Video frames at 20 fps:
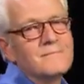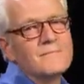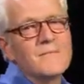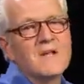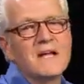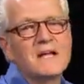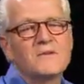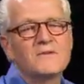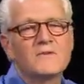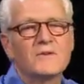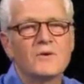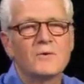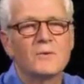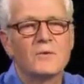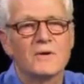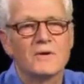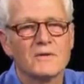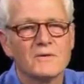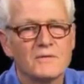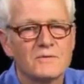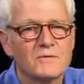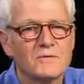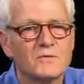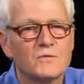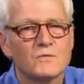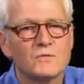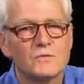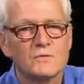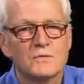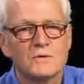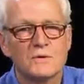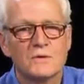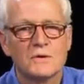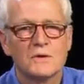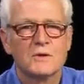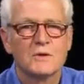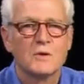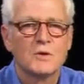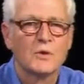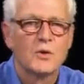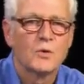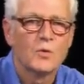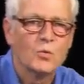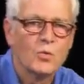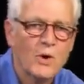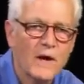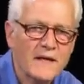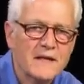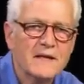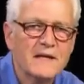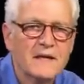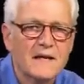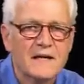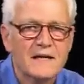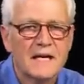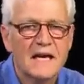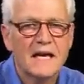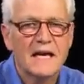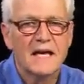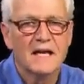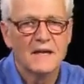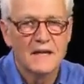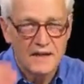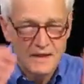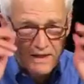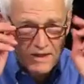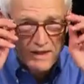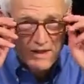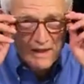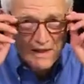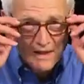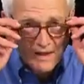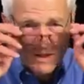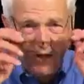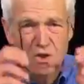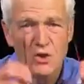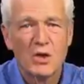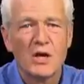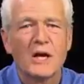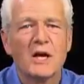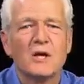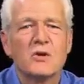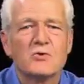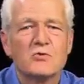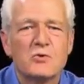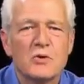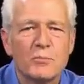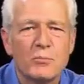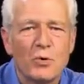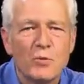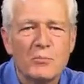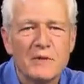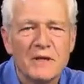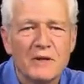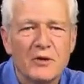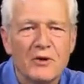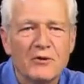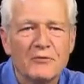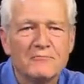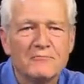And so on. Right again, triple meter.